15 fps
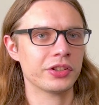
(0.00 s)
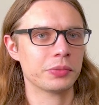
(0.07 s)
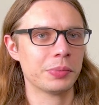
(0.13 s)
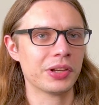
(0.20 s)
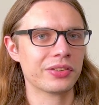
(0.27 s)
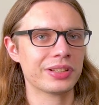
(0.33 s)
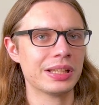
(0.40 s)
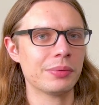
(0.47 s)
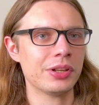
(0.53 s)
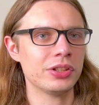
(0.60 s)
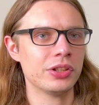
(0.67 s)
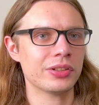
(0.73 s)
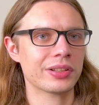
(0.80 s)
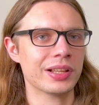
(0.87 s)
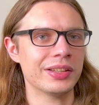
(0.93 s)
especially when
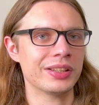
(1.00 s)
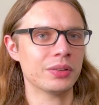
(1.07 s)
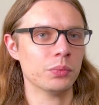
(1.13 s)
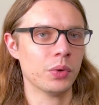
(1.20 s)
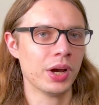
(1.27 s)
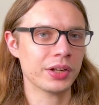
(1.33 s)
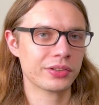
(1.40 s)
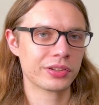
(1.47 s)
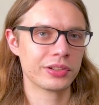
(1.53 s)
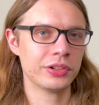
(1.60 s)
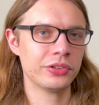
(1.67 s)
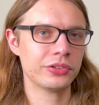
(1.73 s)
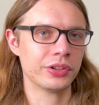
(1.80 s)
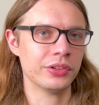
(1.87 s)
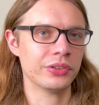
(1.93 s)
utilising worked
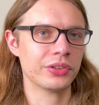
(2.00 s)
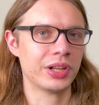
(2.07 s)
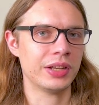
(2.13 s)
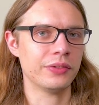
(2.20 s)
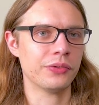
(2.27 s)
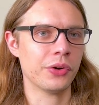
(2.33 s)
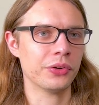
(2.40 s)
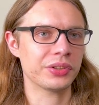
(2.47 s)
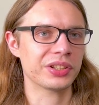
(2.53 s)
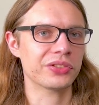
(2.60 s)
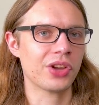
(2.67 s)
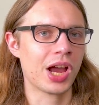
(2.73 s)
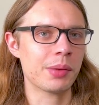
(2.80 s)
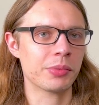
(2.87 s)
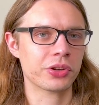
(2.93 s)
solutions and enforcing
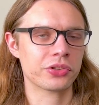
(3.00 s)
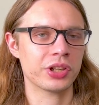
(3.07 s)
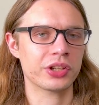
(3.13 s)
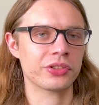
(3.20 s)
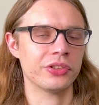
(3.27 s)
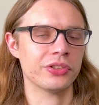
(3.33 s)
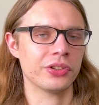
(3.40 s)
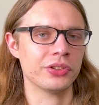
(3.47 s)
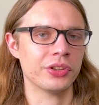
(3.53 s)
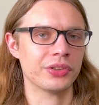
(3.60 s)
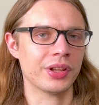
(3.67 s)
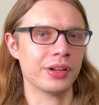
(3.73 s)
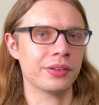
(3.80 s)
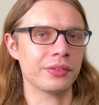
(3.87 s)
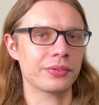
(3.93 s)
time restrictions on
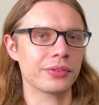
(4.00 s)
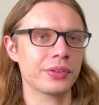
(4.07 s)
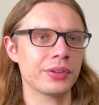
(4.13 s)
yourself.